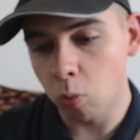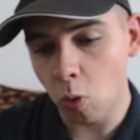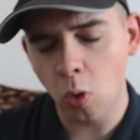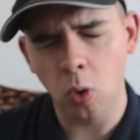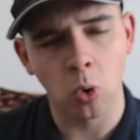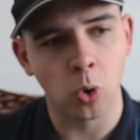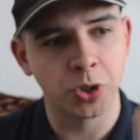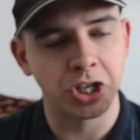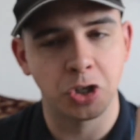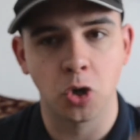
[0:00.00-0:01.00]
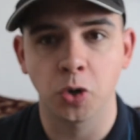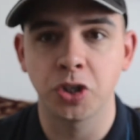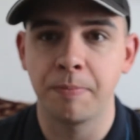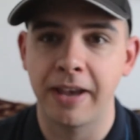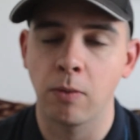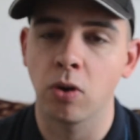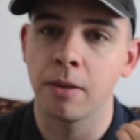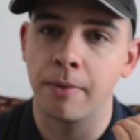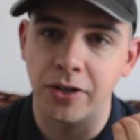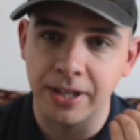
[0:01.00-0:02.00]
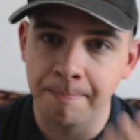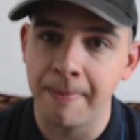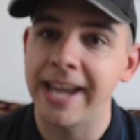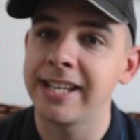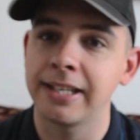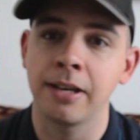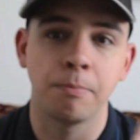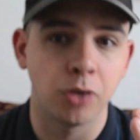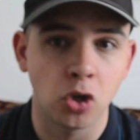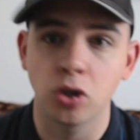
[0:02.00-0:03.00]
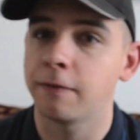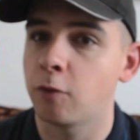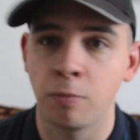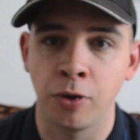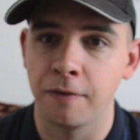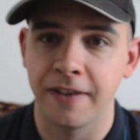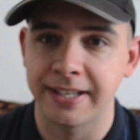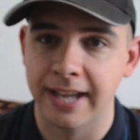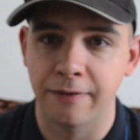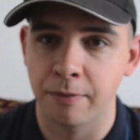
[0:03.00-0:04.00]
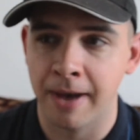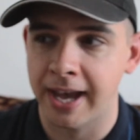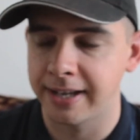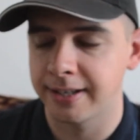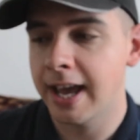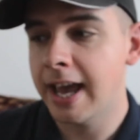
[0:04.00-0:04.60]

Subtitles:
Warhorse has got to be one of the most amazing, beautiful movies ever made.